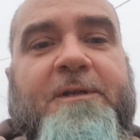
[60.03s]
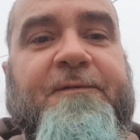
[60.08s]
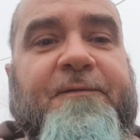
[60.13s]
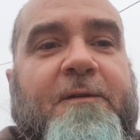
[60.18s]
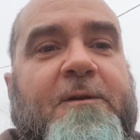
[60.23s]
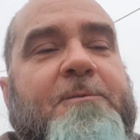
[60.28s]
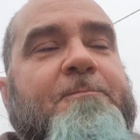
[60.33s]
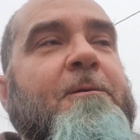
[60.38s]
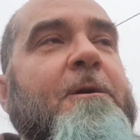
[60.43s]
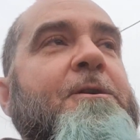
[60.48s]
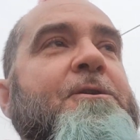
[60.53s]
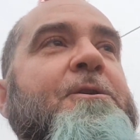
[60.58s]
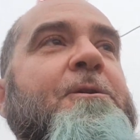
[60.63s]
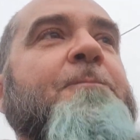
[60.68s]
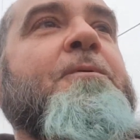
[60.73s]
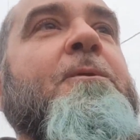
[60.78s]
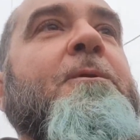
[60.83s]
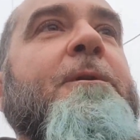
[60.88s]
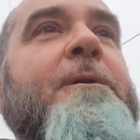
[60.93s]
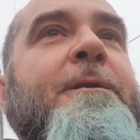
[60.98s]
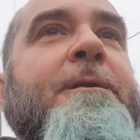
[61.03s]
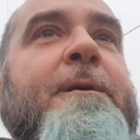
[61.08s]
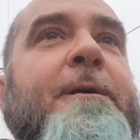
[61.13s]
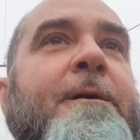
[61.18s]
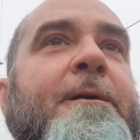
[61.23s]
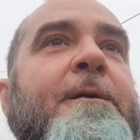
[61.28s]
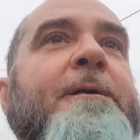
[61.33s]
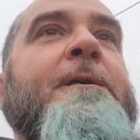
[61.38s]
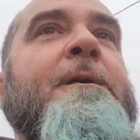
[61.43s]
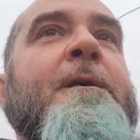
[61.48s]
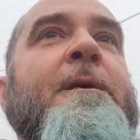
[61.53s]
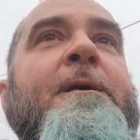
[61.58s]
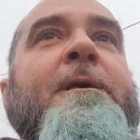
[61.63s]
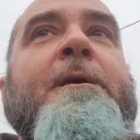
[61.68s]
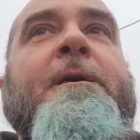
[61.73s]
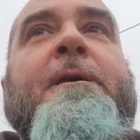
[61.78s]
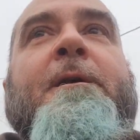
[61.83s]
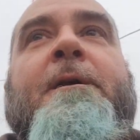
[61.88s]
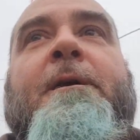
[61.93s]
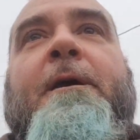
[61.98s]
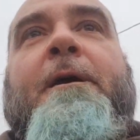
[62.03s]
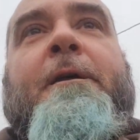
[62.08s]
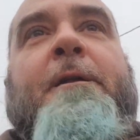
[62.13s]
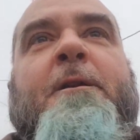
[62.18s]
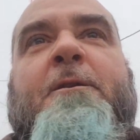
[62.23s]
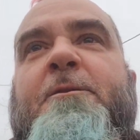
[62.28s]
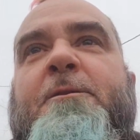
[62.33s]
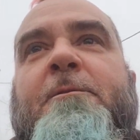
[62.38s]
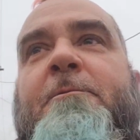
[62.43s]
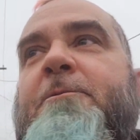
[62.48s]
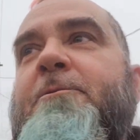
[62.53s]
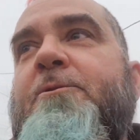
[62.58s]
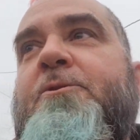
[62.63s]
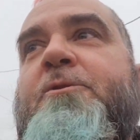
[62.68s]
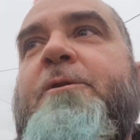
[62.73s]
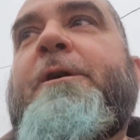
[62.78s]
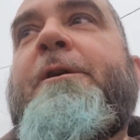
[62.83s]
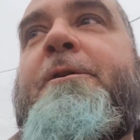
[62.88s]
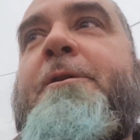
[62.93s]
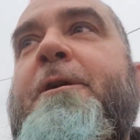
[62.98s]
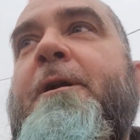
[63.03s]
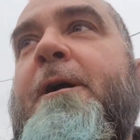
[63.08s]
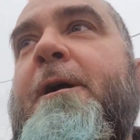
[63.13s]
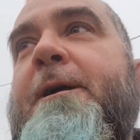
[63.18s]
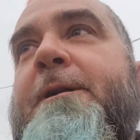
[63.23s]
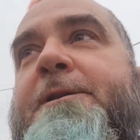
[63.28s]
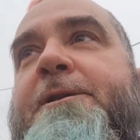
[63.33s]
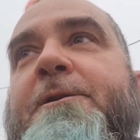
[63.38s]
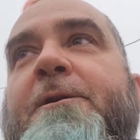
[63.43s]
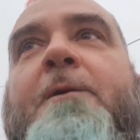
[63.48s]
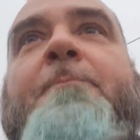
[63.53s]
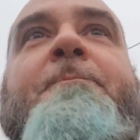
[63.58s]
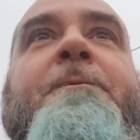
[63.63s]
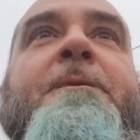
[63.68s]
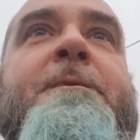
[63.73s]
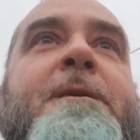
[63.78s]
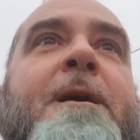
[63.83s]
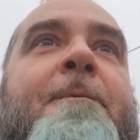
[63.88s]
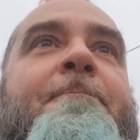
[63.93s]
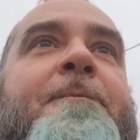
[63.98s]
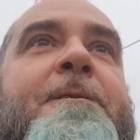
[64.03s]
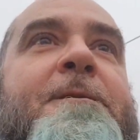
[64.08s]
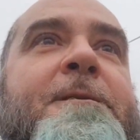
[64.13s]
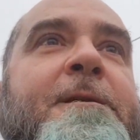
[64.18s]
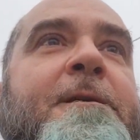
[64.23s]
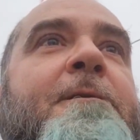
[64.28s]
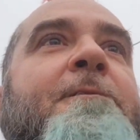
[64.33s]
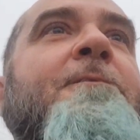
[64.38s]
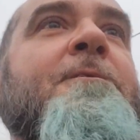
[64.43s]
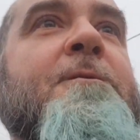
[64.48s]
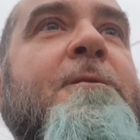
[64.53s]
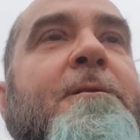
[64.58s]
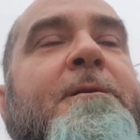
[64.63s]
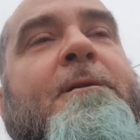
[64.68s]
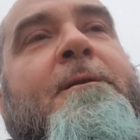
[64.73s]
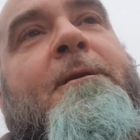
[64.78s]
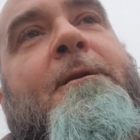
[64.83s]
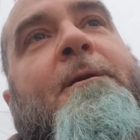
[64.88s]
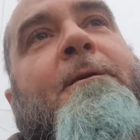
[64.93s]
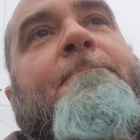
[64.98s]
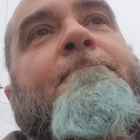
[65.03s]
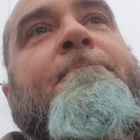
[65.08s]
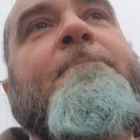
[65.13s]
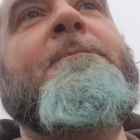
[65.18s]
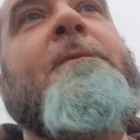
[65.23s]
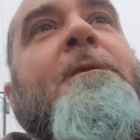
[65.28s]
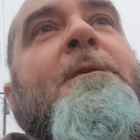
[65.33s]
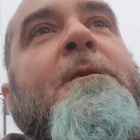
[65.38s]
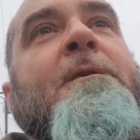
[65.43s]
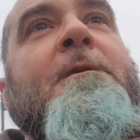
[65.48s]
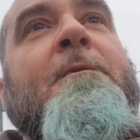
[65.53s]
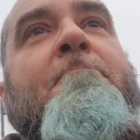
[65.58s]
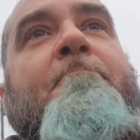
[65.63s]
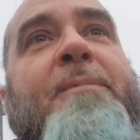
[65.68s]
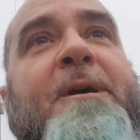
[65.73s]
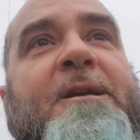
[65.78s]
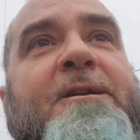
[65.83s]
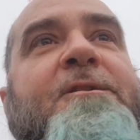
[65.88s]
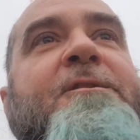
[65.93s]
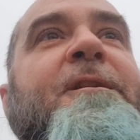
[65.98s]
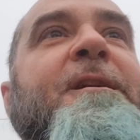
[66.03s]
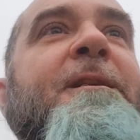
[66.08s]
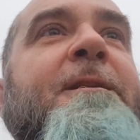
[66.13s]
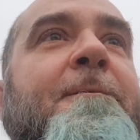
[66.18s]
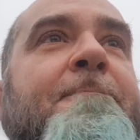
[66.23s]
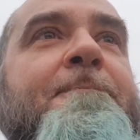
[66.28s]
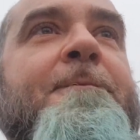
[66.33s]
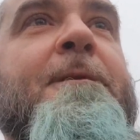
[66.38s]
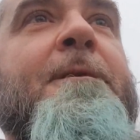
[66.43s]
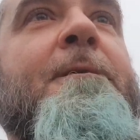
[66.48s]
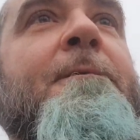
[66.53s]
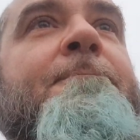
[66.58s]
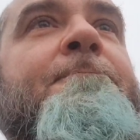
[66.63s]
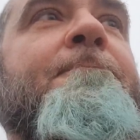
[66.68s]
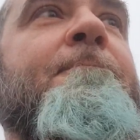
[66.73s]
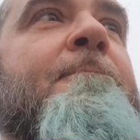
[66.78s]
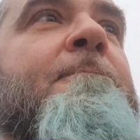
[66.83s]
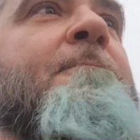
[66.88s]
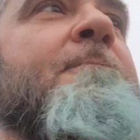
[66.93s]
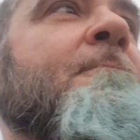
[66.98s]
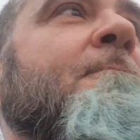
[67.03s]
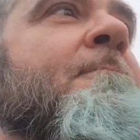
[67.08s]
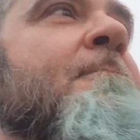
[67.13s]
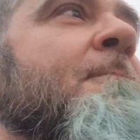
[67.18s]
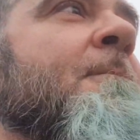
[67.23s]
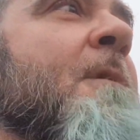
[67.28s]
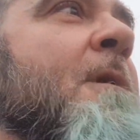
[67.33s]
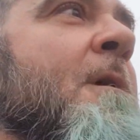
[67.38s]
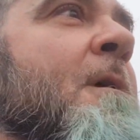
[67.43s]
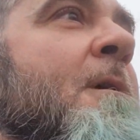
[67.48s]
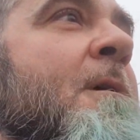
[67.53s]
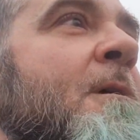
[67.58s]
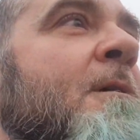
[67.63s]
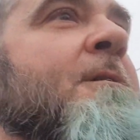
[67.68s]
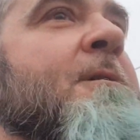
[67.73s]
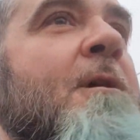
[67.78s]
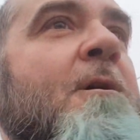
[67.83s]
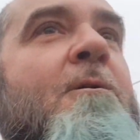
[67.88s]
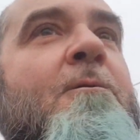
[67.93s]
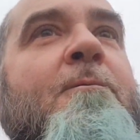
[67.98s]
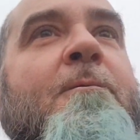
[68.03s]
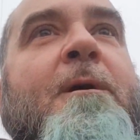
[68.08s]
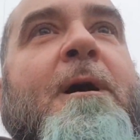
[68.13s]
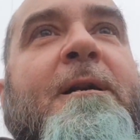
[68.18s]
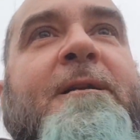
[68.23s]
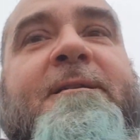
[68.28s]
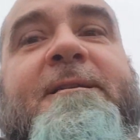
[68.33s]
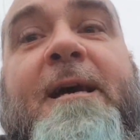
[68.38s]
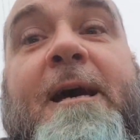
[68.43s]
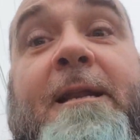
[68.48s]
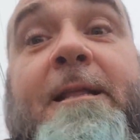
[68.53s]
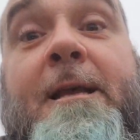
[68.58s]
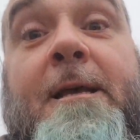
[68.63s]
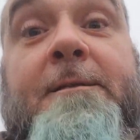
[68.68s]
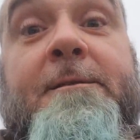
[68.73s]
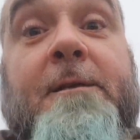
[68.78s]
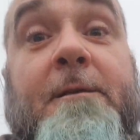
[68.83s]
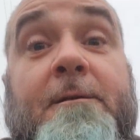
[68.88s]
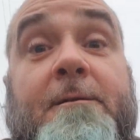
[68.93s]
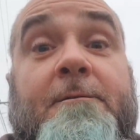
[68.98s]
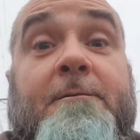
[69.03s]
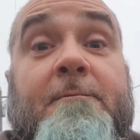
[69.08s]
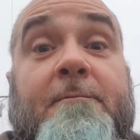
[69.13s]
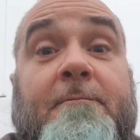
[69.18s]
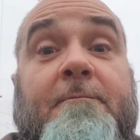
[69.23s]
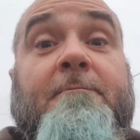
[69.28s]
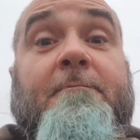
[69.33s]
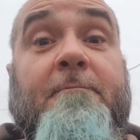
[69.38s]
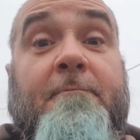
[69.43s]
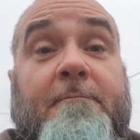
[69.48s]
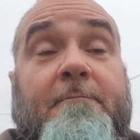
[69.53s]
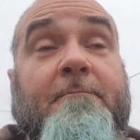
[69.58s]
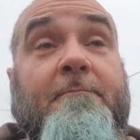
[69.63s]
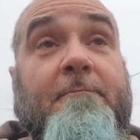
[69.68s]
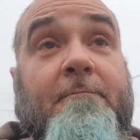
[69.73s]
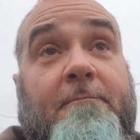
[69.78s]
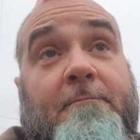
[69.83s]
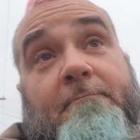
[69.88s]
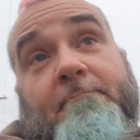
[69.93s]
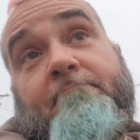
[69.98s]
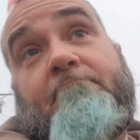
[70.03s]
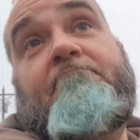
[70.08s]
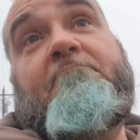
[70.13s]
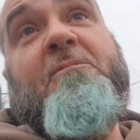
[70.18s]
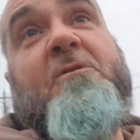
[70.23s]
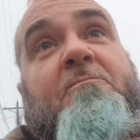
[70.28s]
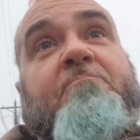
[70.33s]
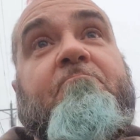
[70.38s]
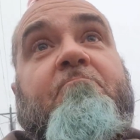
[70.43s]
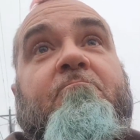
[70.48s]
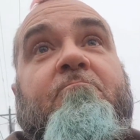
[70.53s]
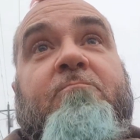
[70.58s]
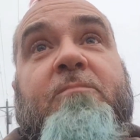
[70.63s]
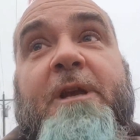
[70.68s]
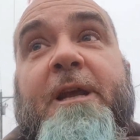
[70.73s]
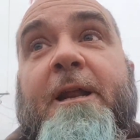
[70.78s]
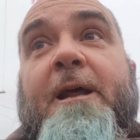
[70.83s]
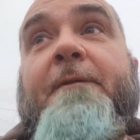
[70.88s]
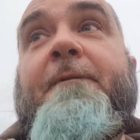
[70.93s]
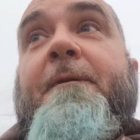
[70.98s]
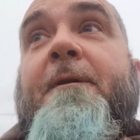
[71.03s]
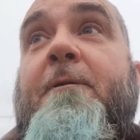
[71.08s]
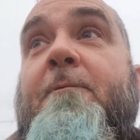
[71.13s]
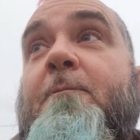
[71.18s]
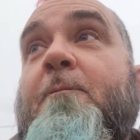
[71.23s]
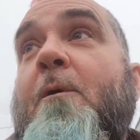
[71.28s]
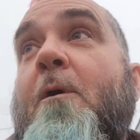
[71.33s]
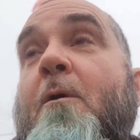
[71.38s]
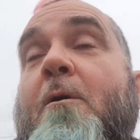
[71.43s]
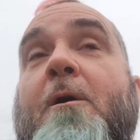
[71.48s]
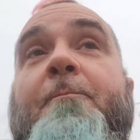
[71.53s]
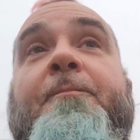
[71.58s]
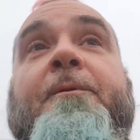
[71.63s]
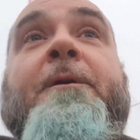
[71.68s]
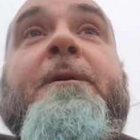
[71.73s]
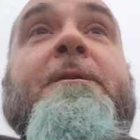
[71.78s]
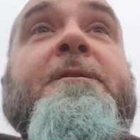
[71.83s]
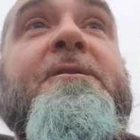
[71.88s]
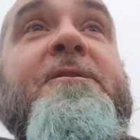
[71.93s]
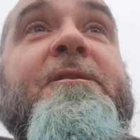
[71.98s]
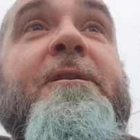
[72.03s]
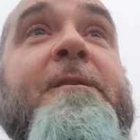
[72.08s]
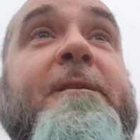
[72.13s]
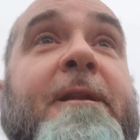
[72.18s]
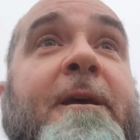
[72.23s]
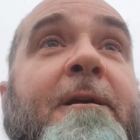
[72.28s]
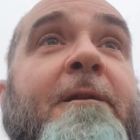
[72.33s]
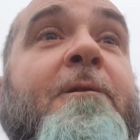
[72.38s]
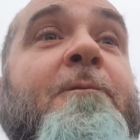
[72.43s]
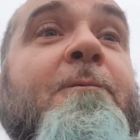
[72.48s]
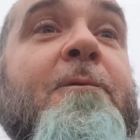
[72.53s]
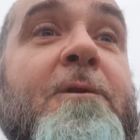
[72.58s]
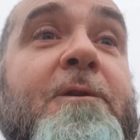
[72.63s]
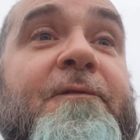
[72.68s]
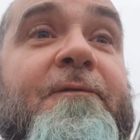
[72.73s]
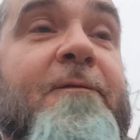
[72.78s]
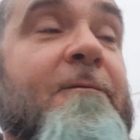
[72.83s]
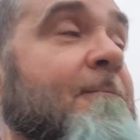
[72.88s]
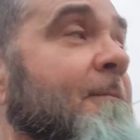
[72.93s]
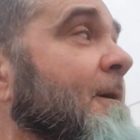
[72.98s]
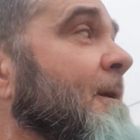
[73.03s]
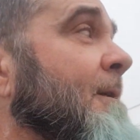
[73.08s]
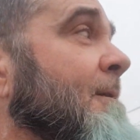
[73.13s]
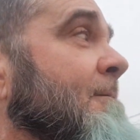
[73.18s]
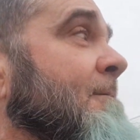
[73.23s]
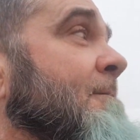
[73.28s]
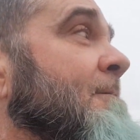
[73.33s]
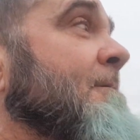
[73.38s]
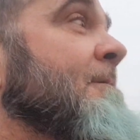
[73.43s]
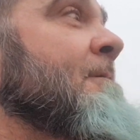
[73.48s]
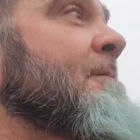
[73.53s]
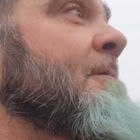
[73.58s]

It's the first place you can pull in there. And there's a little trail you can hike to up to the top of this hill. And there's a little bench seat up there. So I decided I was going to just get out there and walk up there, just sit down in the woods for a minute and